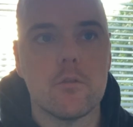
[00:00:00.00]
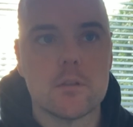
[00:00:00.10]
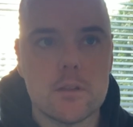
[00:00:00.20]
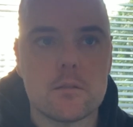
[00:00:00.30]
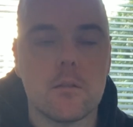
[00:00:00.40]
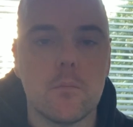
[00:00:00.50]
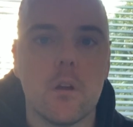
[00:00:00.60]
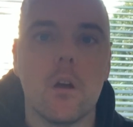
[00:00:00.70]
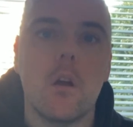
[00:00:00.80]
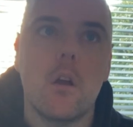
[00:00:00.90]
a system
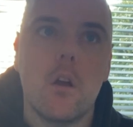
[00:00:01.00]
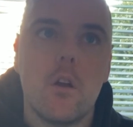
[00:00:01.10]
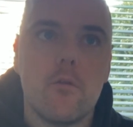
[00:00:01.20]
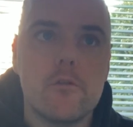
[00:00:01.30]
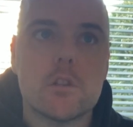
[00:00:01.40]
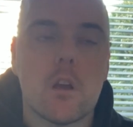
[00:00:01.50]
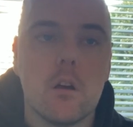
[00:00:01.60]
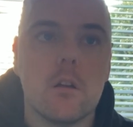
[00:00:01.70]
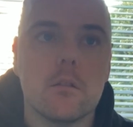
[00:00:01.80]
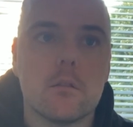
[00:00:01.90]
that
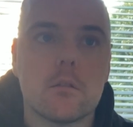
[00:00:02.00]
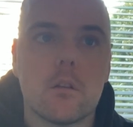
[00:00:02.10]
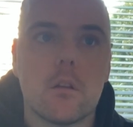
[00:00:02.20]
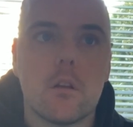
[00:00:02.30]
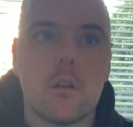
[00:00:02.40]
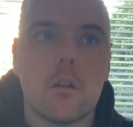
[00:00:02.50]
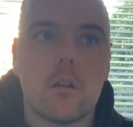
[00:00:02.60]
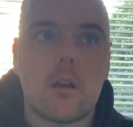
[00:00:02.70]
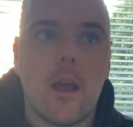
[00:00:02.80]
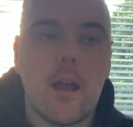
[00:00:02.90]
returns
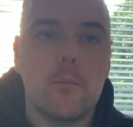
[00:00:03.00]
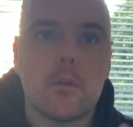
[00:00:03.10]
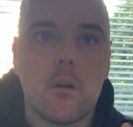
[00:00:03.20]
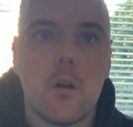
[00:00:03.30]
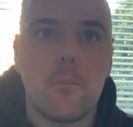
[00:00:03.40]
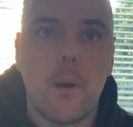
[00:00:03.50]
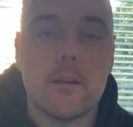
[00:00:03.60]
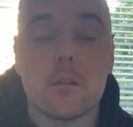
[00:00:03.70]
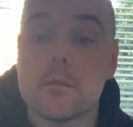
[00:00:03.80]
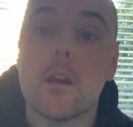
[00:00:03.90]
games
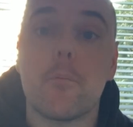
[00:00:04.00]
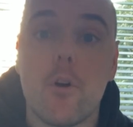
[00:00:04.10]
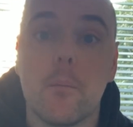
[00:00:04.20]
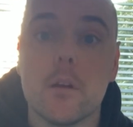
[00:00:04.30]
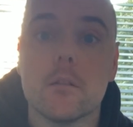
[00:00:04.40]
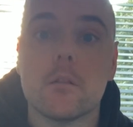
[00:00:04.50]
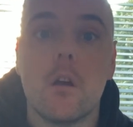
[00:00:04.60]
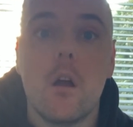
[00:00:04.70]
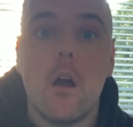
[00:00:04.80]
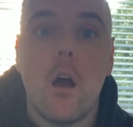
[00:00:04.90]
based on set parameters,
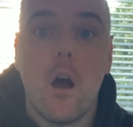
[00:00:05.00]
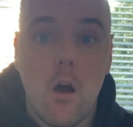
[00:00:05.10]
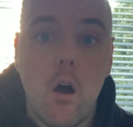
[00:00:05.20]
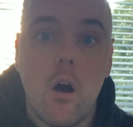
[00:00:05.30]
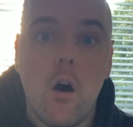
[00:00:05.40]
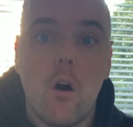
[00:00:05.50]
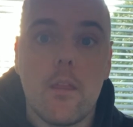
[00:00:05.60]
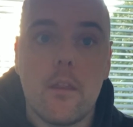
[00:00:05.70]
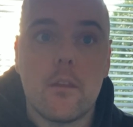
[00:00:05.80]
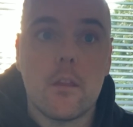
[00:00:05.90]
I
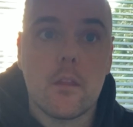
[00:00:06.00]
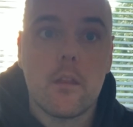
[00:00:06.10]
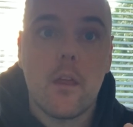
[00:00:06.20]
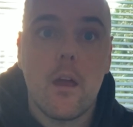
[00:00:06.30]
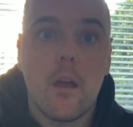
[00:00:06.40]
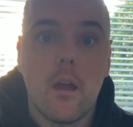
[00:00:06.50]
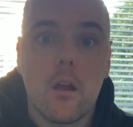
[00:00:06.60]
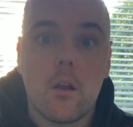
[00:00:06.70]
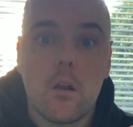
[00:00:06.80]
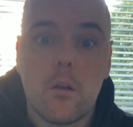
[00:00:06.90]
then think that they're
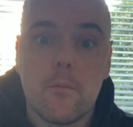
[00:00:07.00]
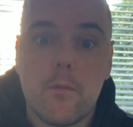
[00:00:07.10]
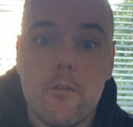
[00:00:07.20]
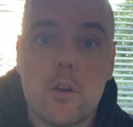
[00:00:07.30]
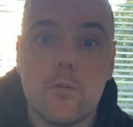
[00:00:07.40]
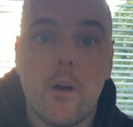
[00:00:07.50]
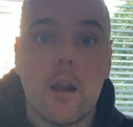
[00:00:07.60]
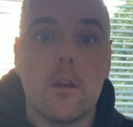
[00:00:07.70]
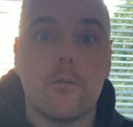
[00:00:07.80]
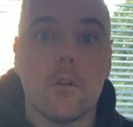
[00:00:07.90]
very good
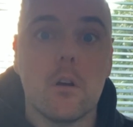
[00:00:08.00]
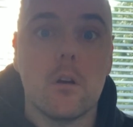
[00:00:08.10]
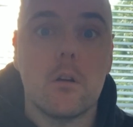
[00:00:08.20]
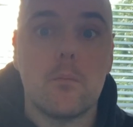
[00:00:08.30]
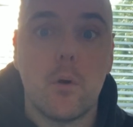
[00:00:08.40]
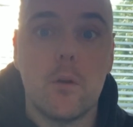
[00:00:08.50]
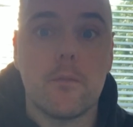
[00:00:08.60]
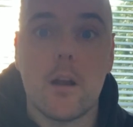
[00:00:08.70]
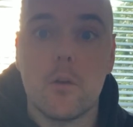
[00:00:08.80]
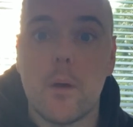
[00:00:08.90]
value for putting
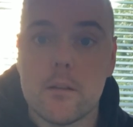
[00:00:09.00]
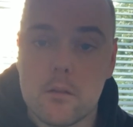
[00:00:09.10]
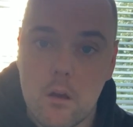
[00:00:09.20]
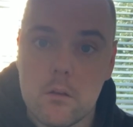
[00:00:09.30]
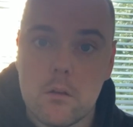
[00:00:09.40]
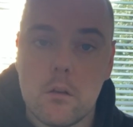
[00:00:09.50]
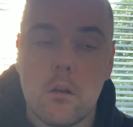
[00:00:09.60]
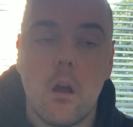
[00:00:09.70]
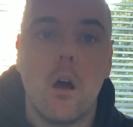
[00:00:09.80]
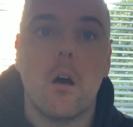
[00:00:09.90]
value bets on.
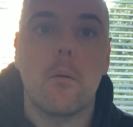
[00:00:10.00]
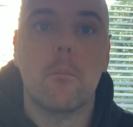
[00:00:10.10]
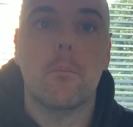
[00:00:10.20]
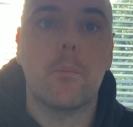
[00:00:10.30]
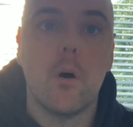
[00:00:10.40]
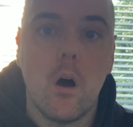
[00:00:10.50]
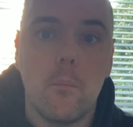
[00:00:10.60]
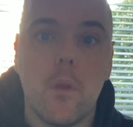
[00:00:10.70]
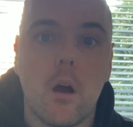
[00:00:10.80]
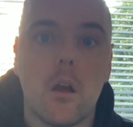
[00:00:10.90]
Um, but
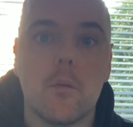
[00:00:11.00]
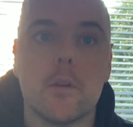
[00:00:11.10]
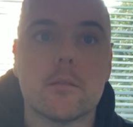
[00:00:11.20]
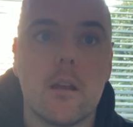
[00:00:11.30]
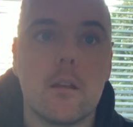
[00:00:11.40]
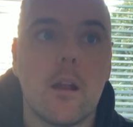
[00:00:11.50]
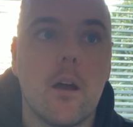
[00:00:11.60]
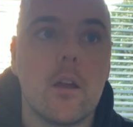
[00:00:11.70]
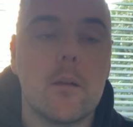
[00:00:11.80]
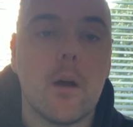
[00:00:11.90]
I'm not going to be sending
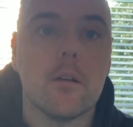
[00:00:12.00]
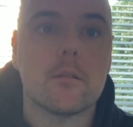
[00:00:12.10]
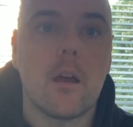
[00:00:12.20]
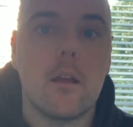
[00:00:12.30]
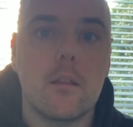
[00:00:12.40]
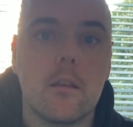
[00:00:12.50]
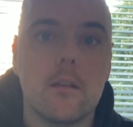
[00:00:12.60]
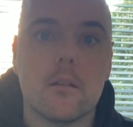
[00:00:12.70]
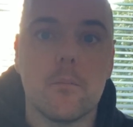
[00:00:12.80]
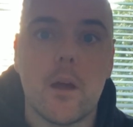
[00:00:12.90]
out emails saying
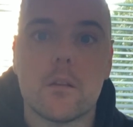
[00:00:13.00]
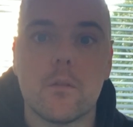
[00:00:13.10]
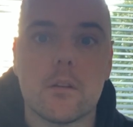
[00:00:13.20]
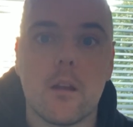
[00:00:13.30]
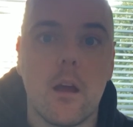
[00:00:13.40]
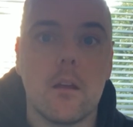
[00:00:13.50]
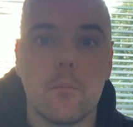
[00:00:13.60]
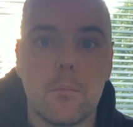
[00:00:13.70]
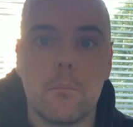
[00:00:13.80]
these are the bets for today.